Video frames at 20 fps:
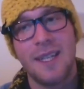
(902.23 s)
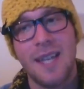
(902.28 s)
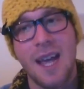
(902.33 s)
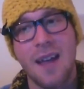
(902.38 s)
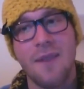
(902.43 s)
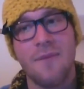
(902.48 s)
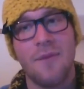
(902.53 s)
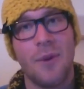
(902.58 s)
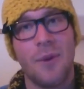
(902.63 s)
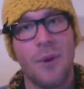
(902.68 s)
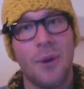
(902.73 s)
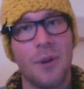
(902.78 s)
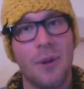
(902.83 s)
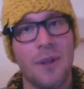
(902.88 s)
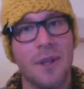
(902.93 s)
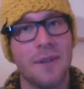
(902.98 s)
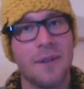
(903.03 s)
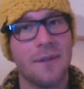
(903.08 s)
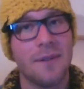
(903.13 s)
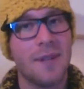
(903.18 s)

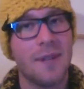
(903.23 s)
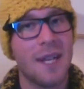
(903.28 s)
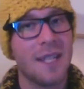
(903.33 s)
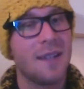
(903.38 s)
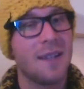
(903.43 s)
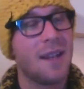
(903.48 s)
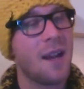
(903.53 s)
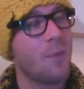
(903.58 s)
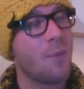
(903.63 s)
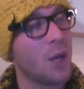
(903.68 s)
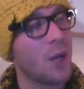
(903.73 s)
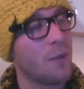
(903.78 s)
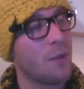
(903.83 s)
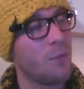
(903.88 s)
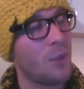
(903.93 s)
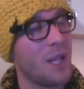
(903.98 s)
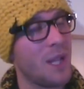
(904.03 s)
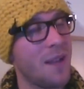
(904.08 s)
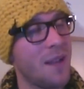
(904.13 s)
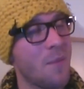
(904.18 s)
tenfold. And that's a number I
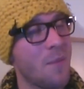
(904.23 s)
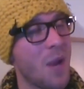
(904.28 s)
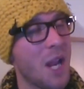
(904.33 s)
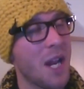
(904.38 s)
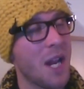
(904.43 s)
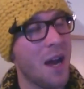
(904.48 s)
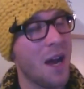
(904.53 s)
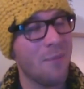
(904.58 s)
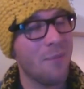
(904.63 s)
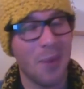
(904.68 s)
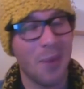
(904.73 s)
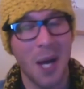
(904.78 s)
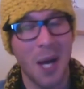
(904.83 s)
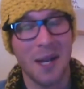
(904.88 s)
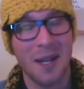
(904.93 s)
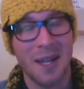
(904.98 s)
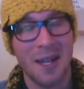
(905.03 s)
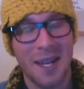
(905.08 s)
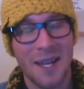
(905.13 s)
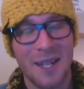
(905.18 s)
completely made up,
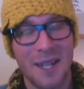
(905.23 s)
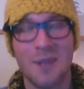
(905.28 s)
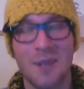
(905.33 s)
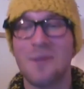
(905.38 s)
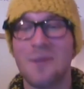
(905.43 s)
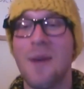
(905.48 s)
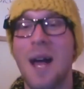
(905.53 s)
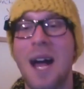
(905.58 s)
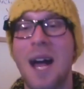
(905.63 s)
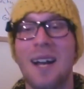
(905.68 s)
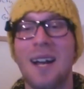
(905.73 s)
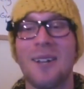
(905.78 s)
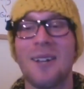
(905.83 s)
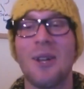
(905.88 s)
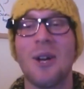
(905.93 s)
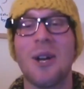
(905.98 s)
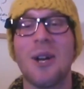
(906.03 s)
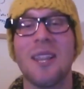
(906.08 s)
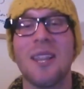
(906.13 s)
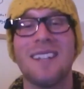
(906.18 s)
but comes back a
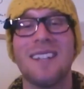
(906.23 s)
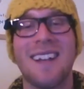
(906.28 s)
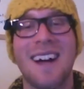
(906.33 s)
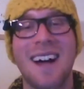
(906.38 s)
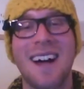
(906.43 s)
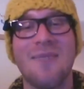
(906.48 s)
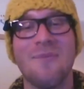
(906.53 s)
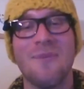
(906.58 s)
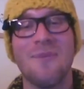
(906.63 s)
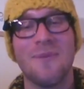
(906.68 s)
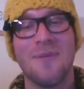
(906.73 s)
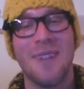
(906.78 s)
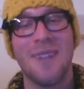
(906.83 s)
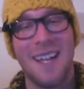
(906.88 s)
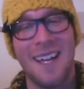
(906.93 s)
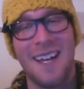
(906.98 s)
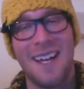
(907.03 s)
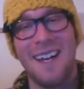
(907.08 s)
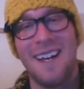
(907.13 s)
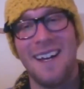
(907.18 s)
lot of the time.
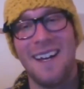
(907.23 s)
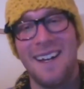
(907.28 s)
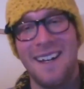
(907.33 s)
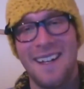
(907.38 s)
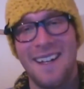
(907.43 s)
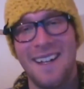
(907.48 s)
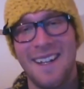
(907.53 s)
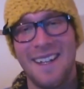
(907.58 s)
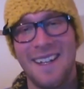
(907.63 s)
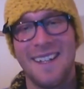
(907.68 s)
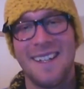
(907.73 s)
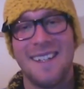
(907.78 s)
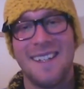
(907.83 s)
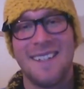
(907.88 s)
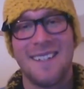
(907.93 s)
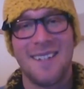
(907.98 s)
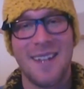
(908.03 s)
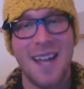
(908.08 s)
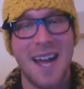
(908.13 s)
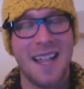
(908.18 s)

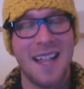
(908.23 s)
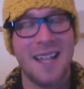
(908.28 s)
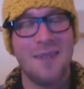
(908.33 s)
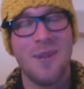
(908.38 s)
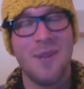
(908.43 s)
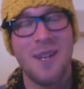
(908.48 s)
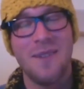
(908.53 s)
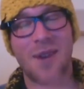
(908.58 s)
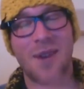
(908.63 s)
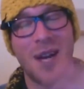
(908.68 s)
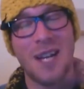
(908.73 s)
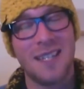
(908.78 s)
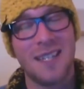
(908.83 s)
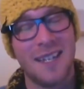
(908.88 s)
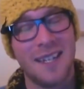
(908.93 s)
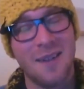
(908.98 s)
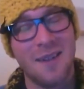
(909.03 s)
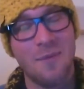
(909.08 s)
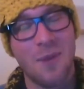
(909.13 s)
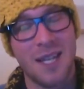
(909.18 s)
So yeah, that'd be advice
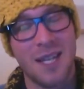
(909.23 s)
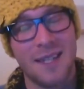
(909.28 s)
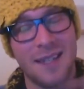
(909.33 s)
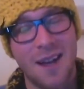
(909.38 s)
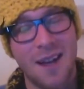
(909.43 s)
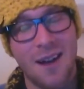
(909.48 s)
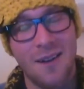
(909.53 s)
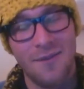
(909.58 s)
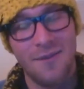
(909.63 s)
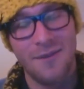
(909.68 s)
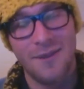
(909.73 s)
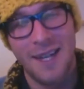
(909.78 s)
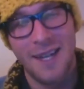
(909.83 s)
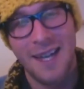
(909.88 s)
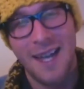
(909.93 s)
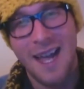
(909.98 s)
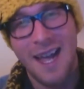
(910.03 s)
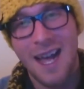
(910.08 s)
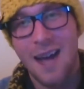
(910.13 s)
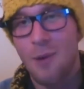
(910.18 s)
I'd give myself.
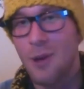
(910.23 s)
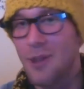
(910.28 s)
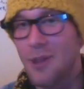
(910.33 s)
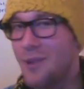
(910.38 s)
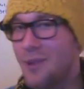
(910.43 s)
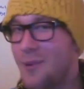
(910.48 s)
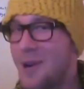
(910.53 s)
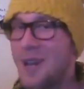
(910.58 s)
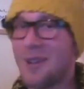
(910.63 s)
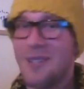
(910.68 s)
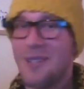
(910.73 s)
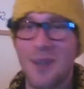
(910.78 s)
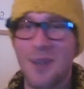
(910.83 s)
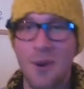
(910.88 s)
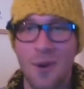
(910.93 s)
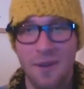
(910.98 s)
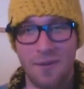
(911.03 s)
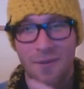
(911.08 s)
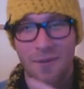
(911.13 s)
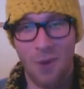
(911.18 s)
How about 3 years
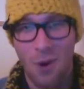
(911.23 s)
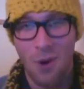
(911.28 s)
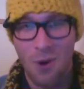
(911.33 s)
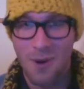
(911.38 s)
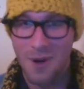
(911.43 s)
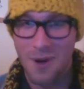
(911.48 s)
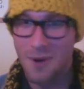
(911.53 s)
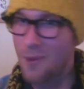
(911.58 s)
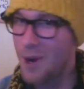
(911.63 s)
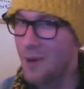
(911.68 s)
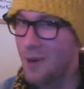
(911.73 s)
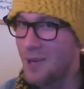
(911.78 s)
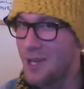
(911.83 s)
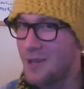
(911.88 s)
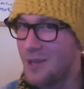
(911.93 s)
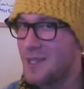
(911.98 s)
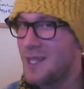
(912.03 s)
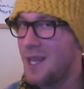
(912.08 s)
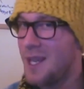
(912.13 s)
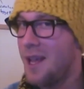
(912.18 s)
going forward? What would
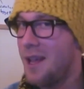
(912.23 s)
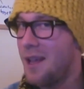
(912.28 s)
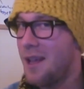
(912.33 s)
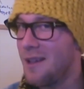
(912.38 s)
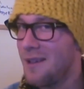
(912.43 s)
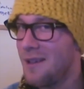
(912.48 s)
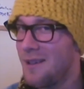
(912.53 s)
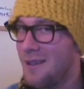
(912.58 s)
you say?